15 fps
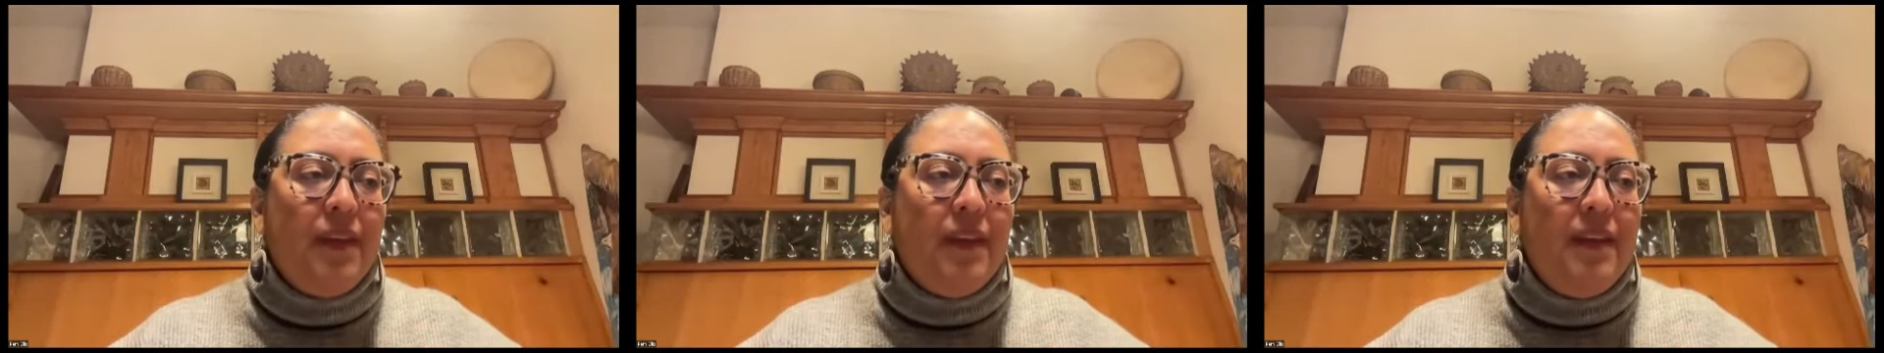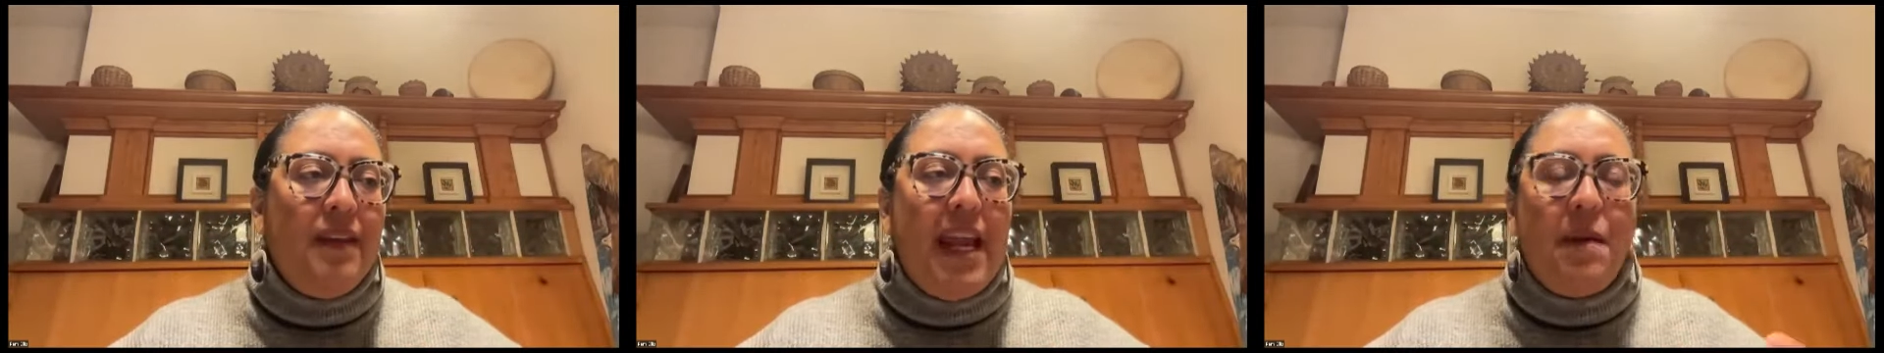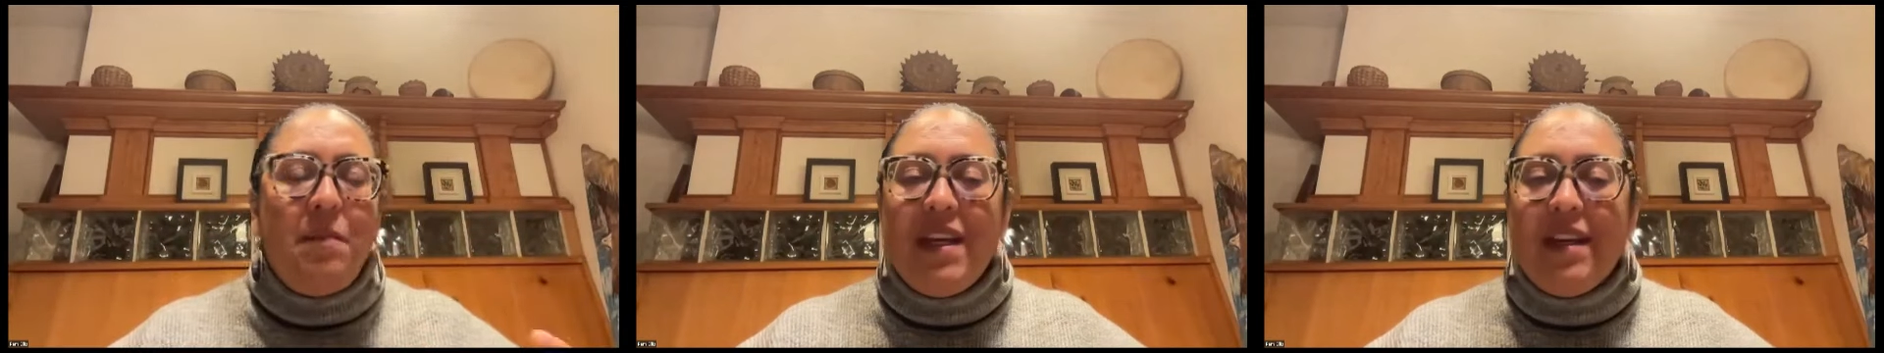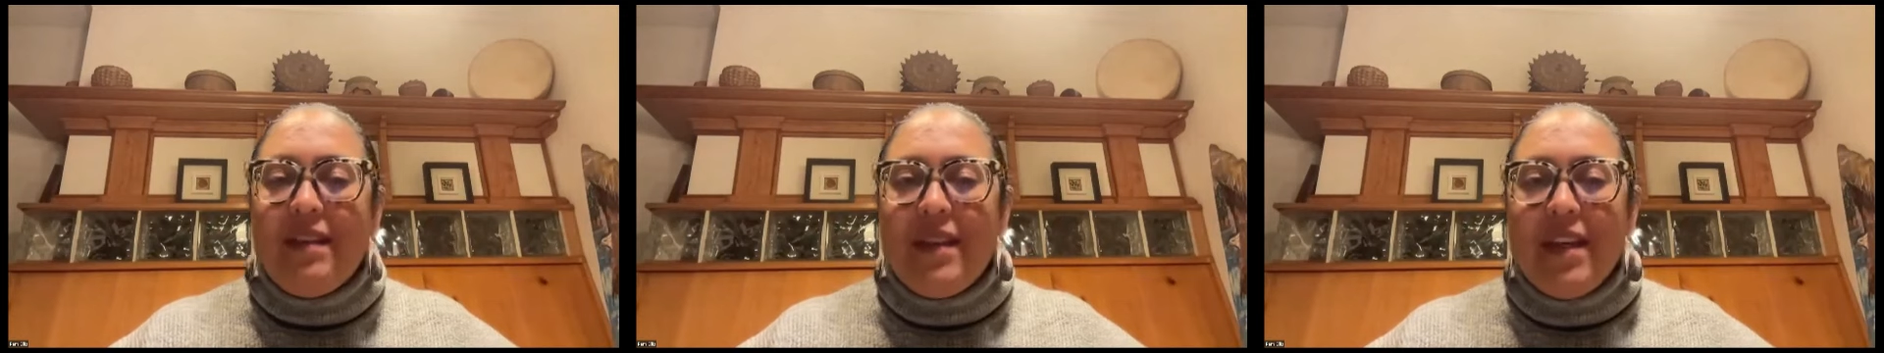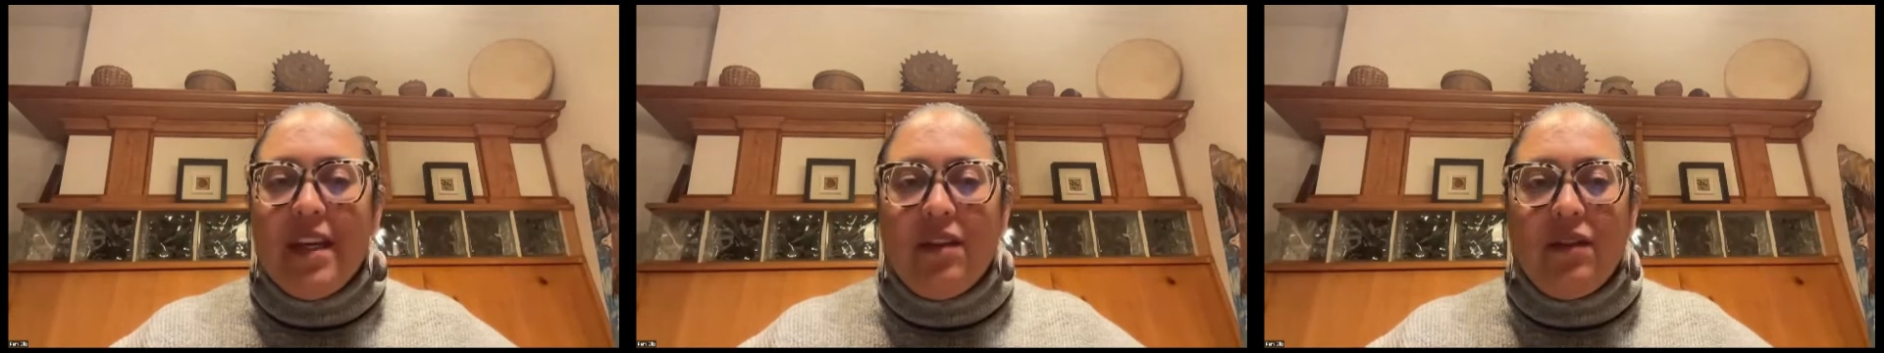naming
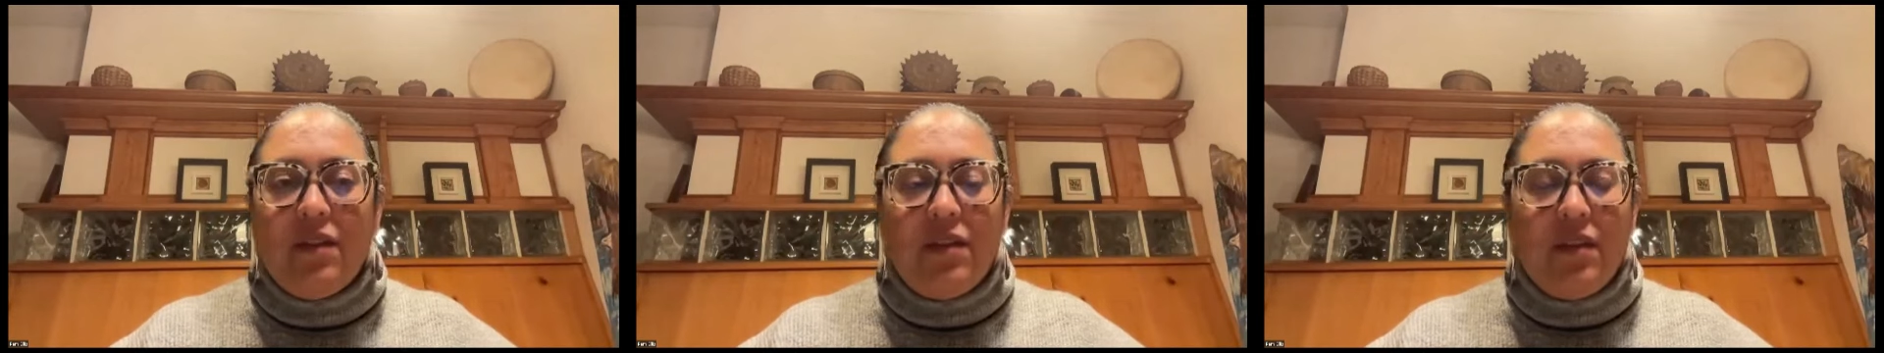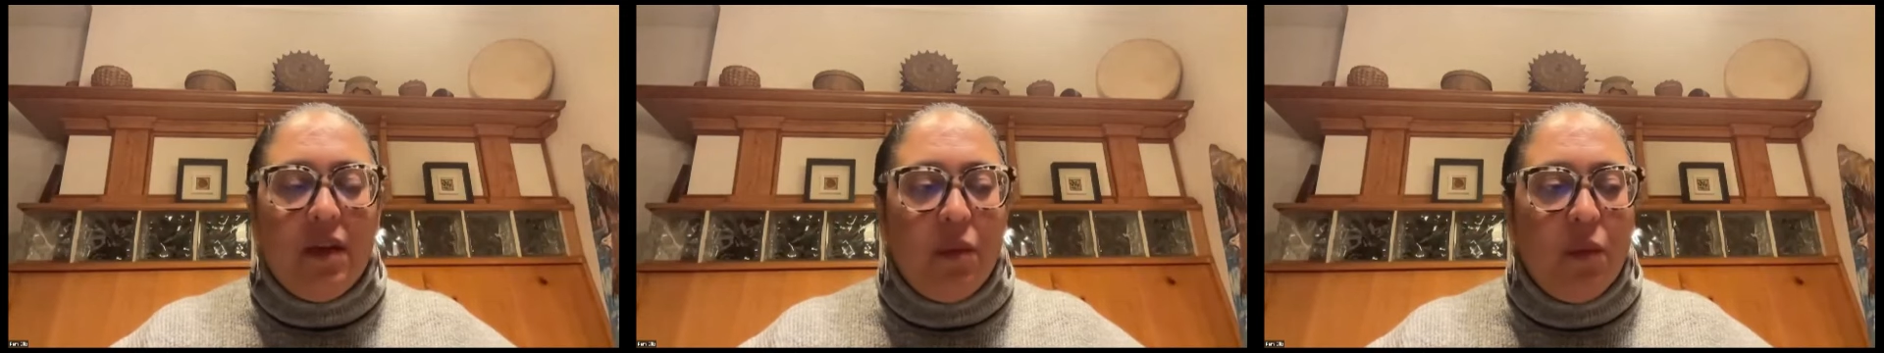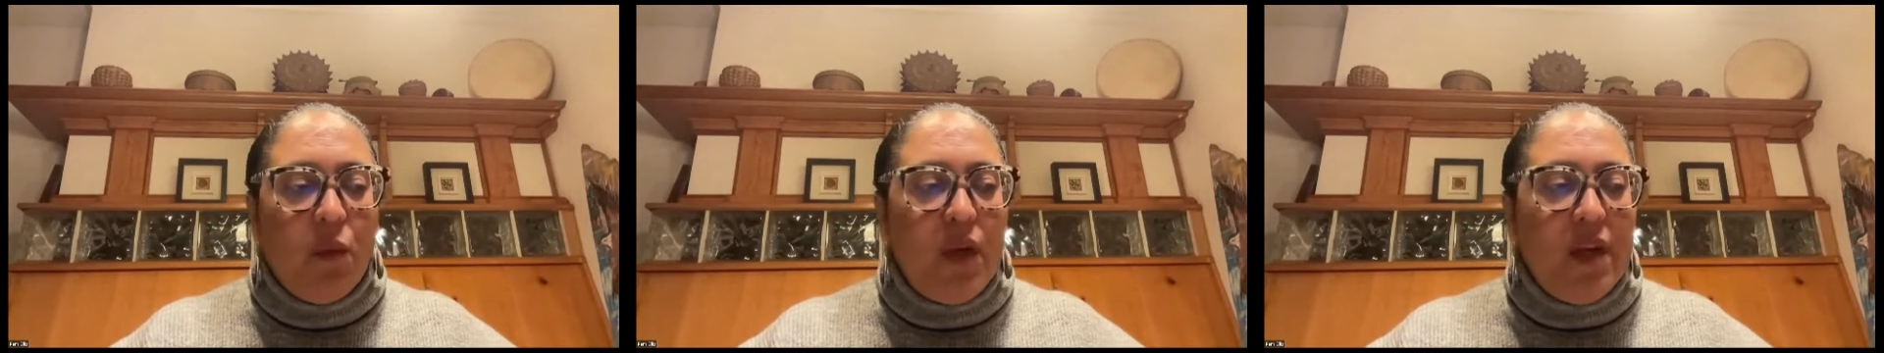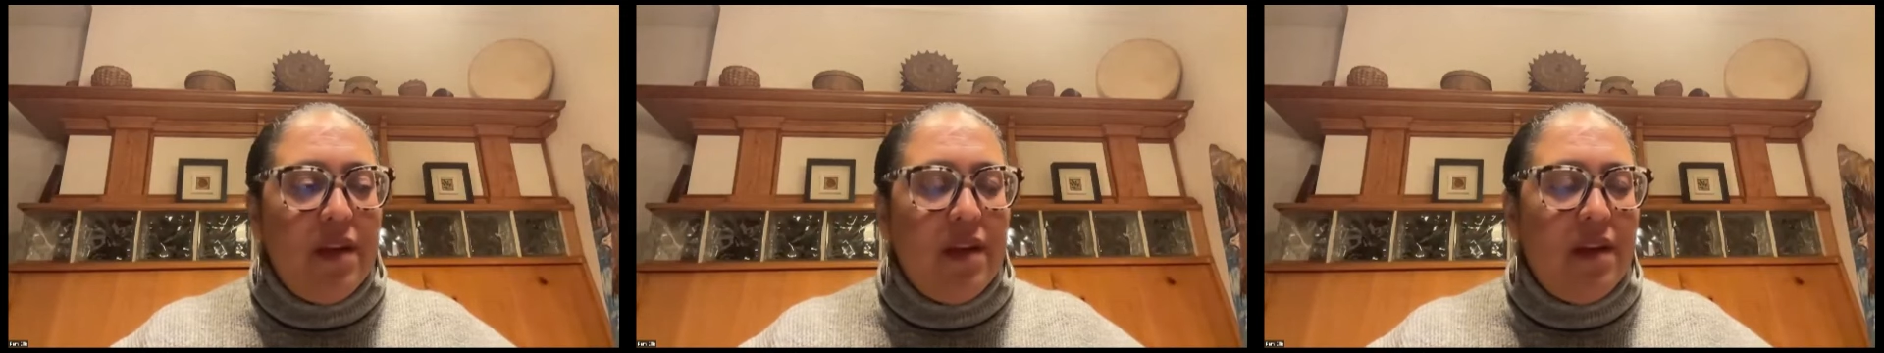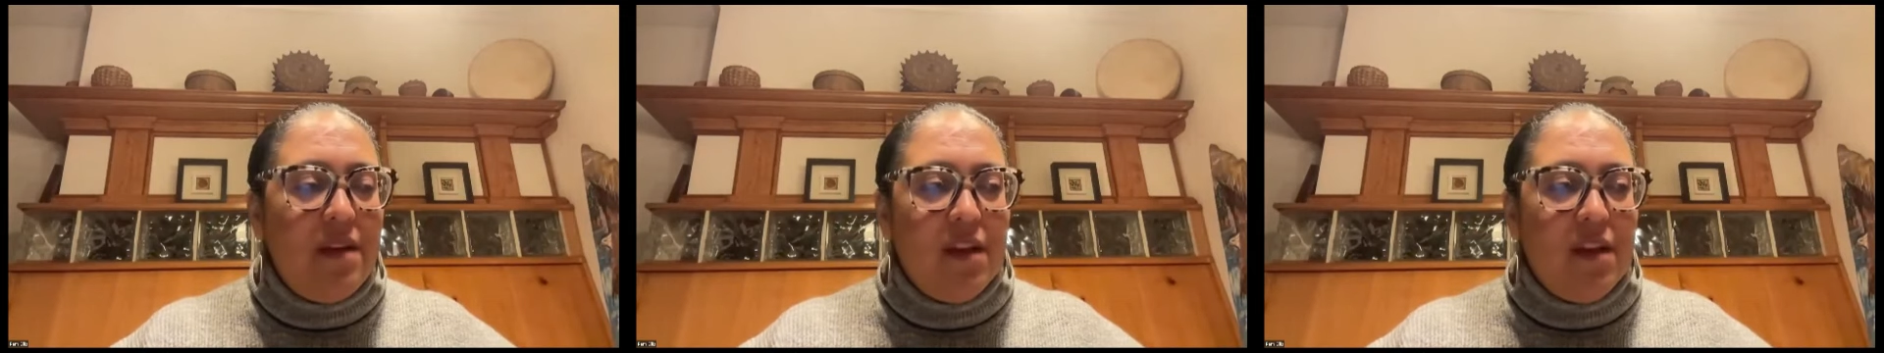things with,